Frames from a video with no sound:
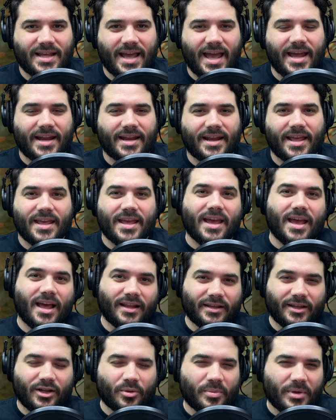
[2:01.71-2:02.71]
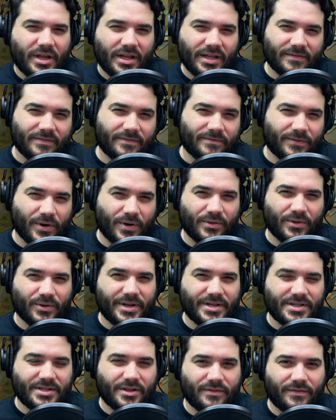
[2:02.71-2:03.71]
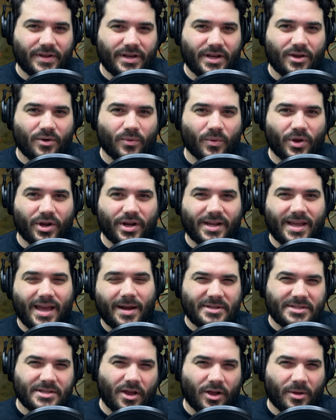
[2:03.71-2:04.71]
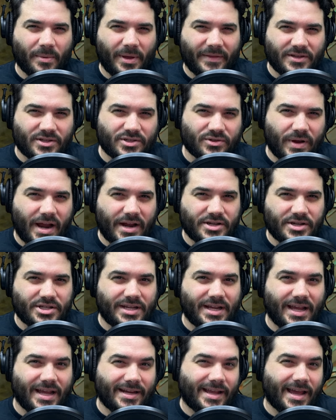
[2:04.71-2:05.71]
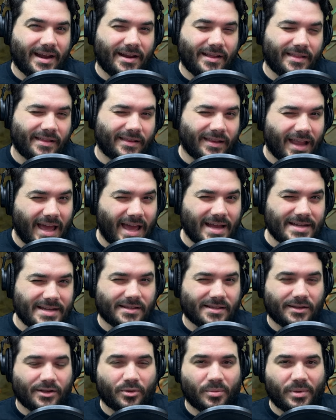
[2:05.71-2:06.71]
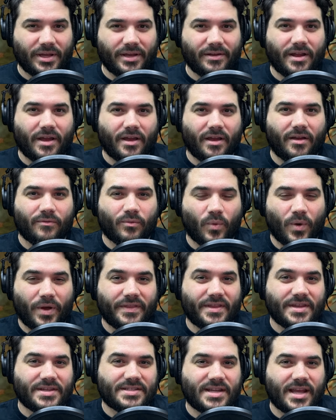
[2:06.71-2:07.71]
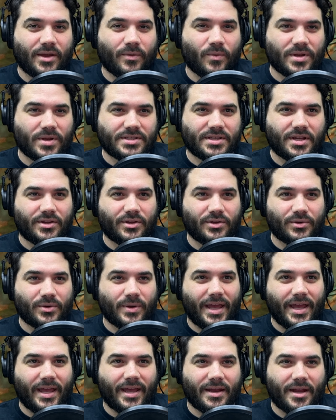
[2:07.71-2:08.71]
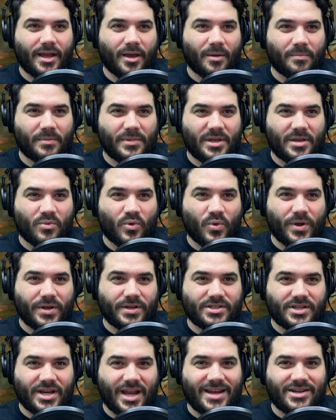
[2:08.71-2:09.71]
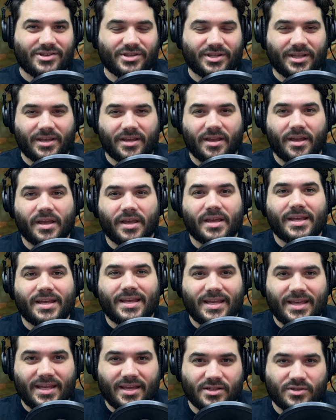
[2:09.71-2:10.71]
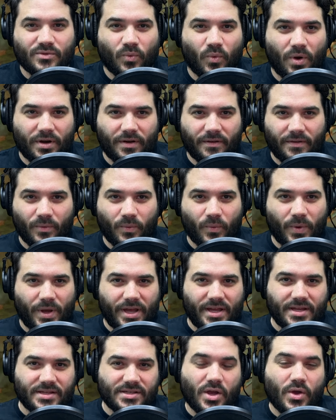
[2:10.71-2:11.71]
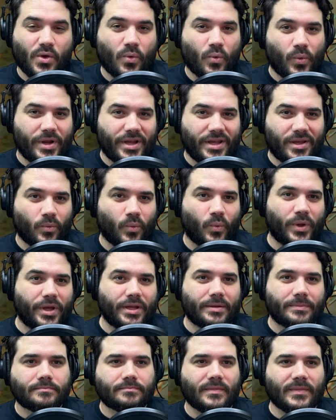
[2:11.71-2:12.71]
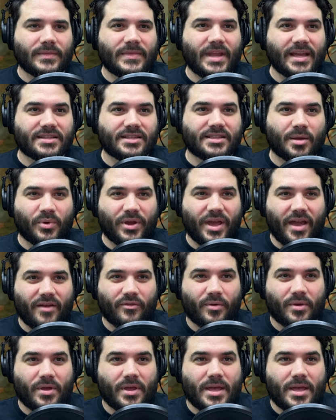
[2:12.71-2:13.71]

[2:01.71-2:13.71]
that a little bit further into the video. We're going to kind of talk about the strategy and kind of the lines a little bit of what this deck wants to do, and Amoeboid Changeling is one of the ways we can win. Next up, we have